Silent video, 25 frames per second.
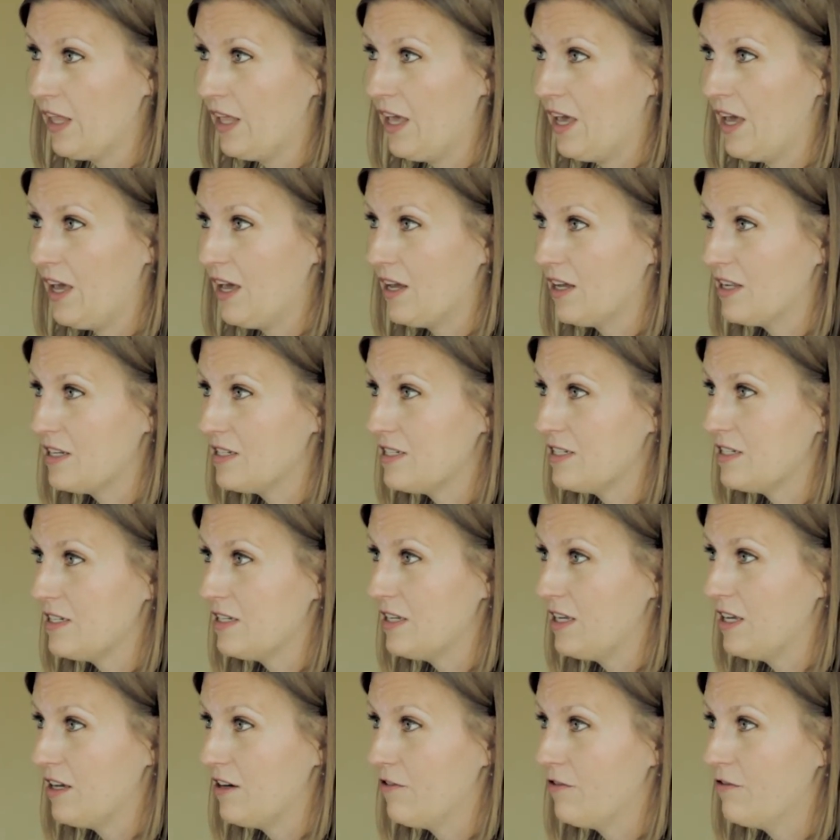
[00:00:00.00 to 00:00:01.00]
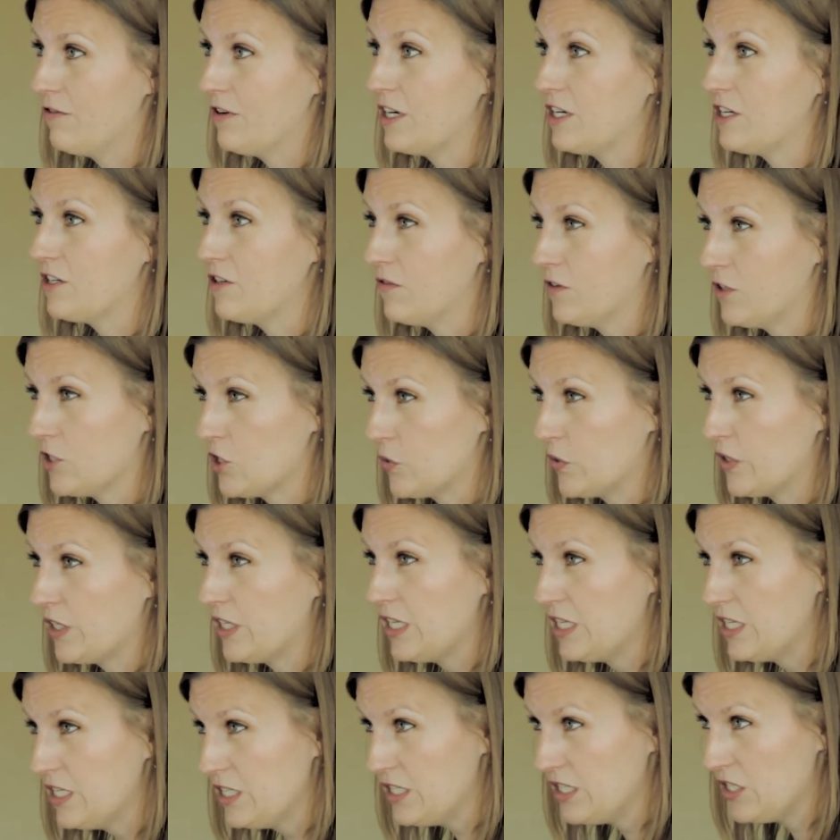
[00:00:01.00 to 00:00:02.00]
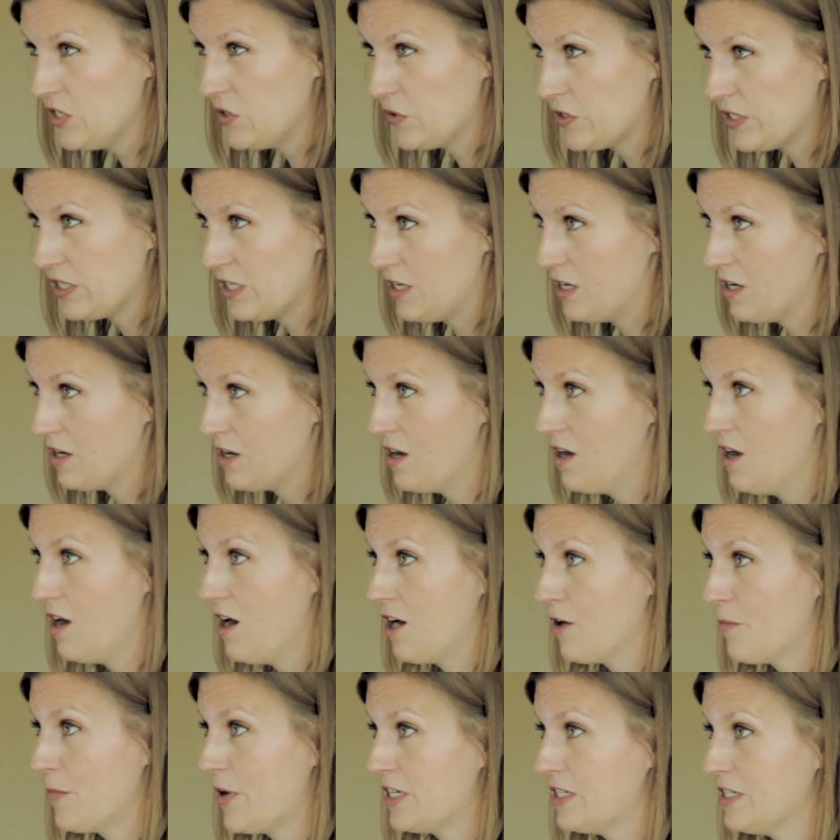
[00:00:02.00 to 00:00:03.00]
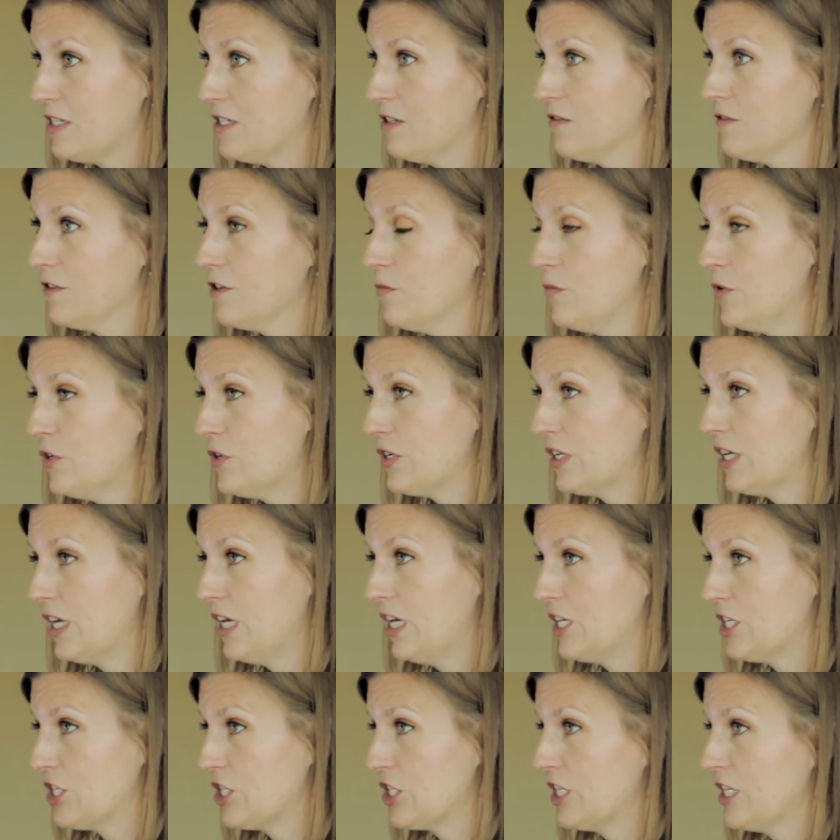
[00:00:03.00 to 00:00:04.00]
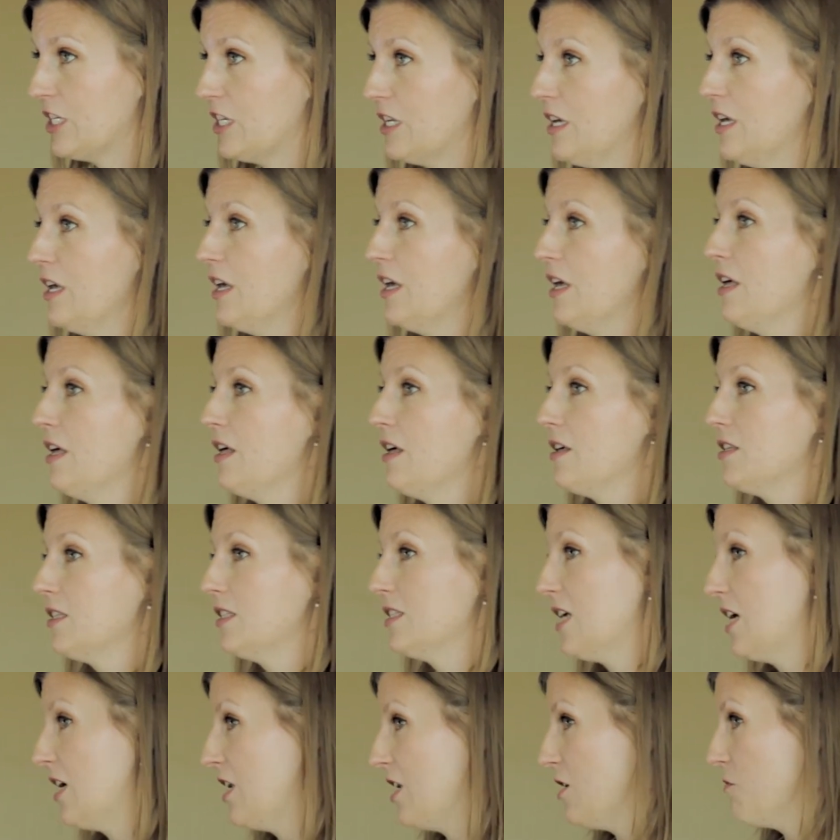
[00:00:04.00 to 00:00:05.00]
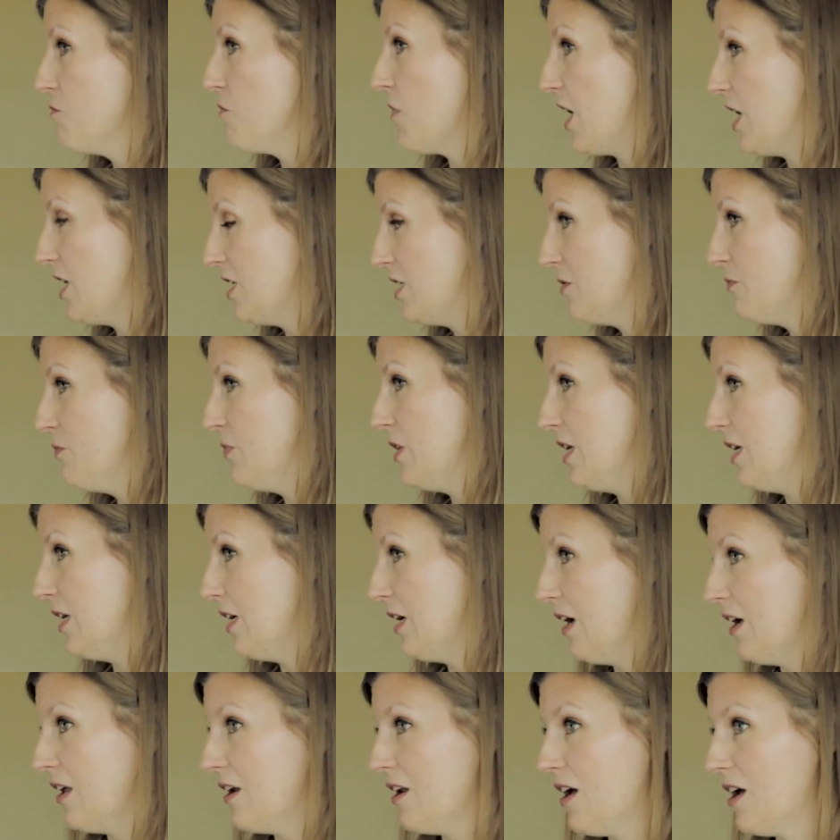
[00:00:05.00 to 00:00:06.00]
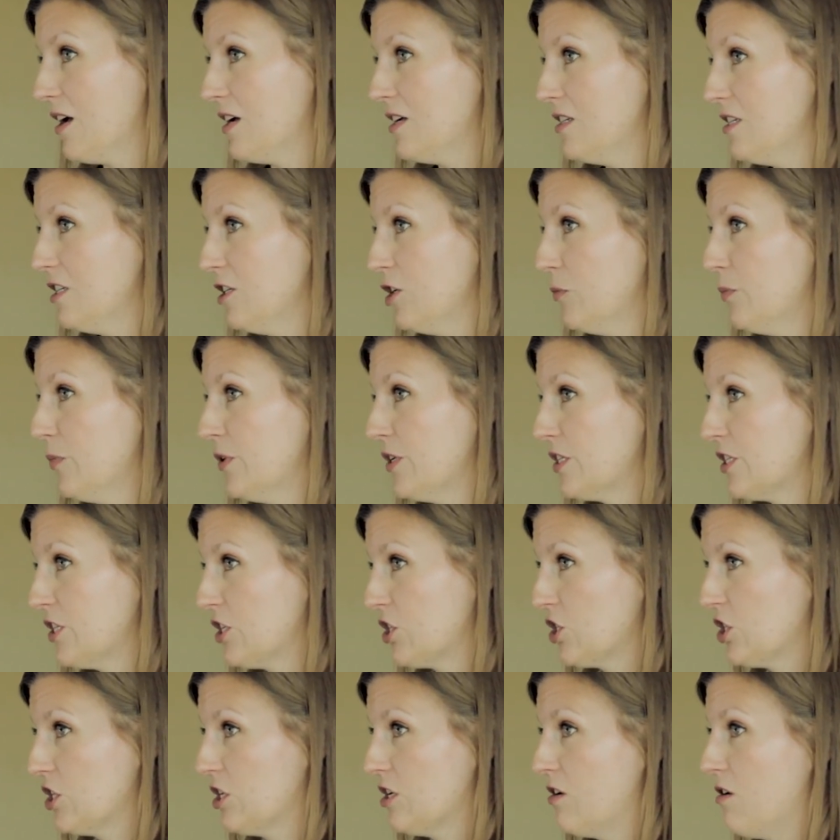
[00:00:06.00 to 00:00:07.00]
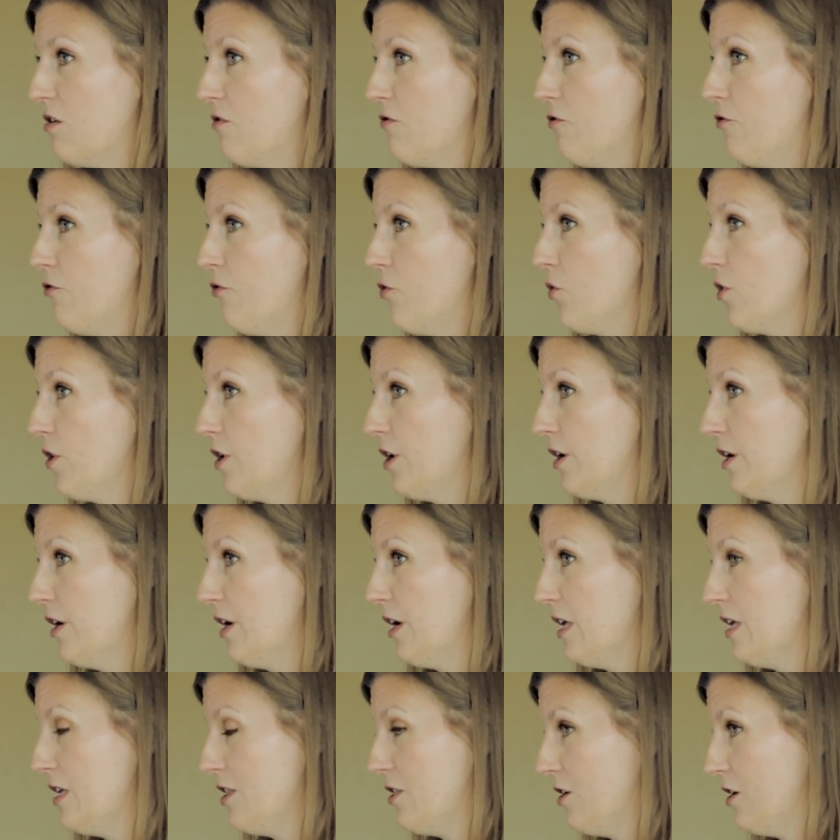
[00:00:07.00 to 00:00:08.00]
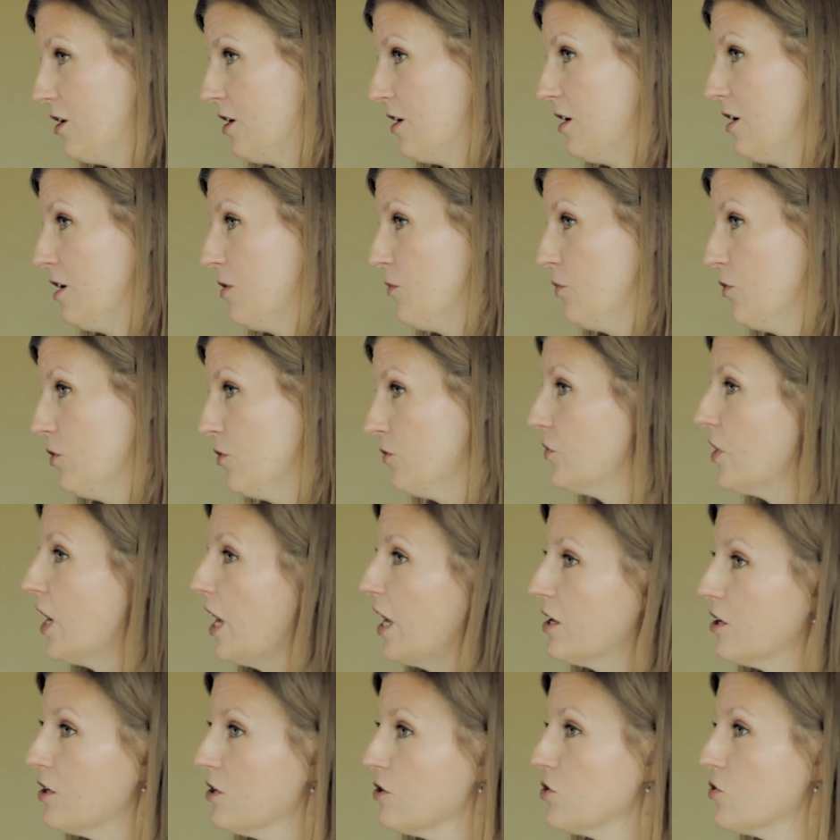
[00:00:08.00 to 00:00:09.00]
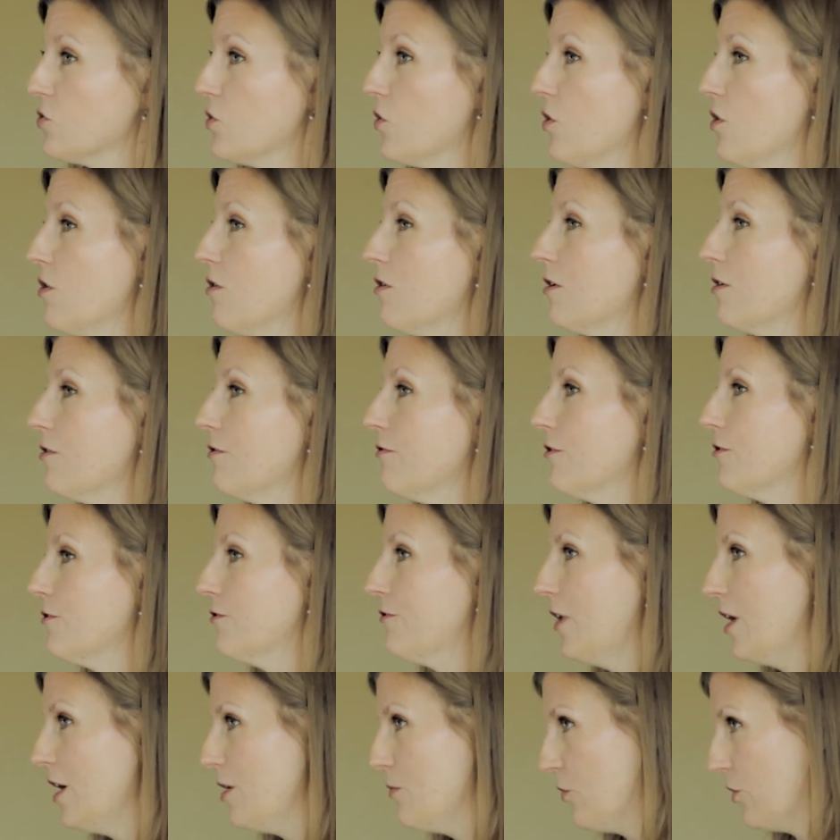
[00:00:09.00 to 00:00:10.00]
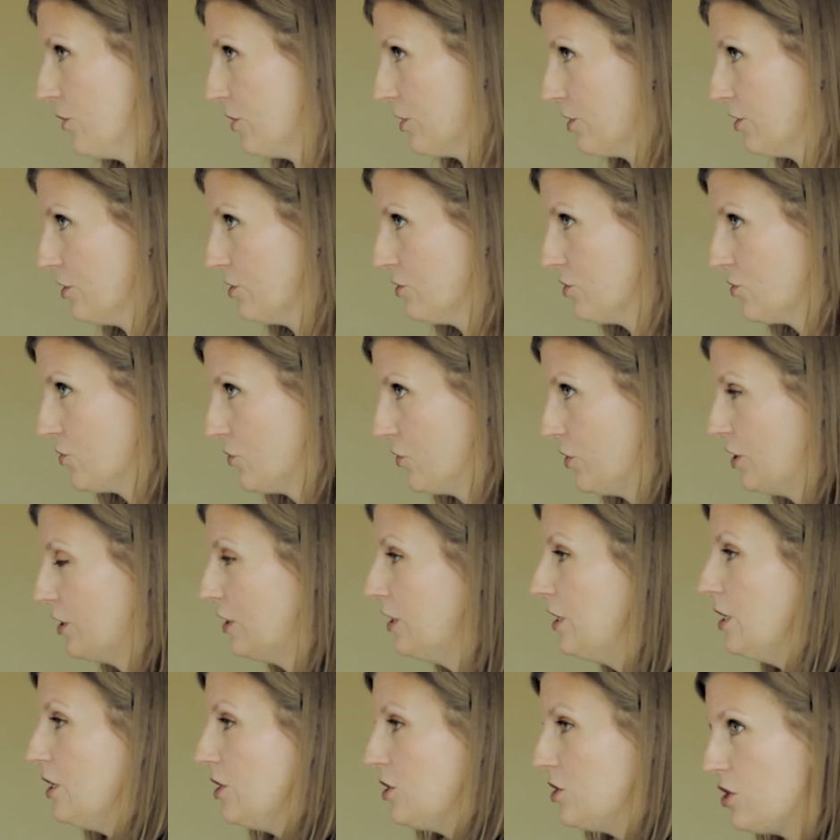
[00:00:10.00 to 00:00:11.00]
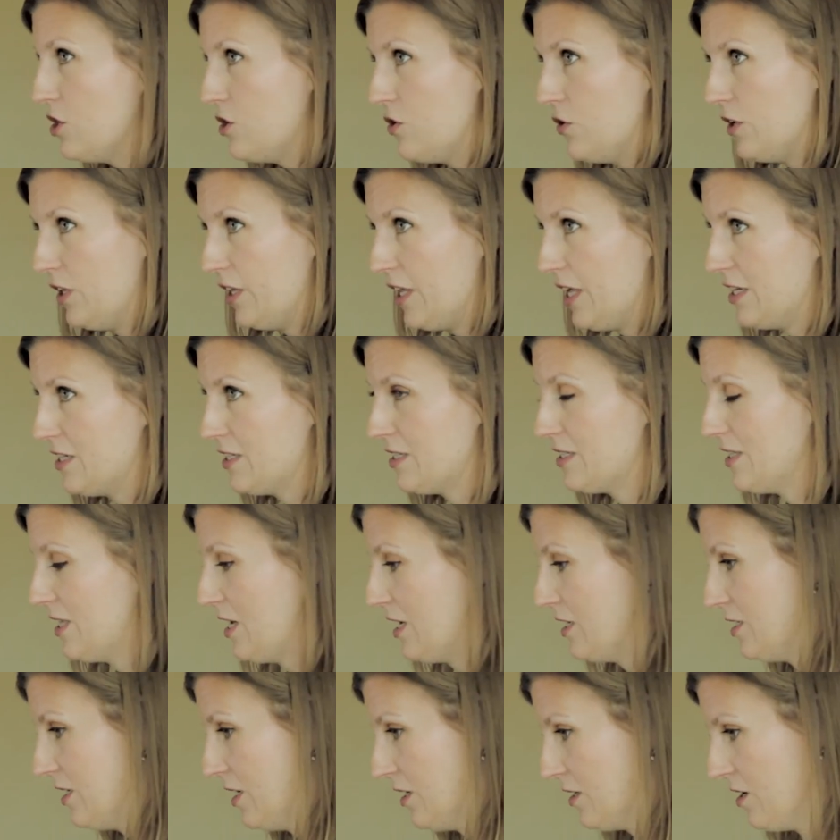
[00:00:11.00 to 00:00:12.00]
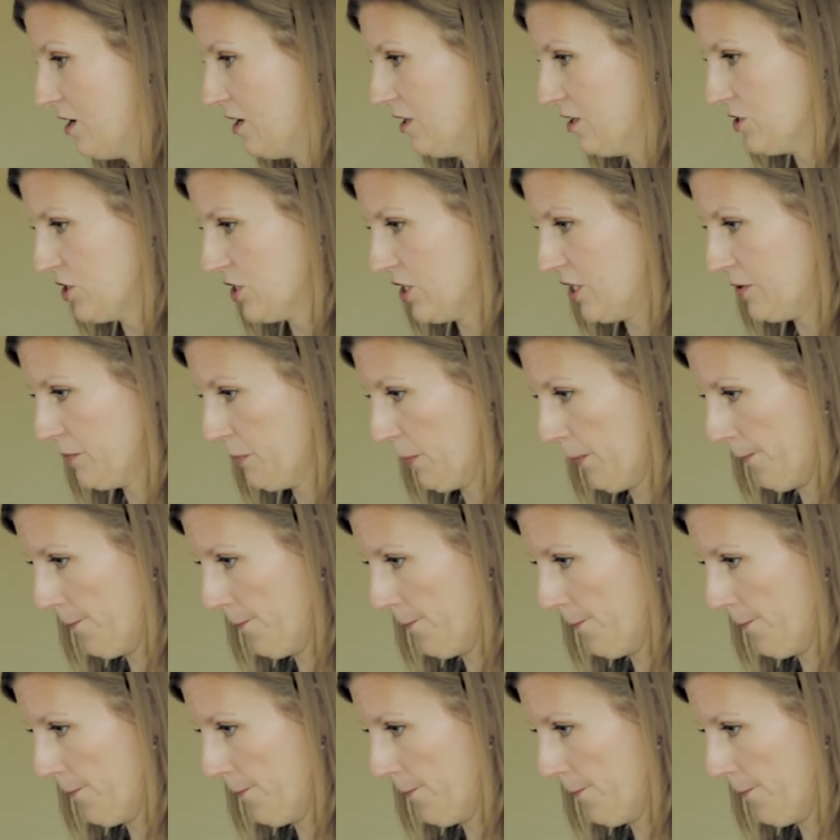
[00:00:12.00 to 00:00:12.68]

And if an individual is using augmentative communication, standing might be an ideal position for either improved head control or for fine motor control to utilize that technology.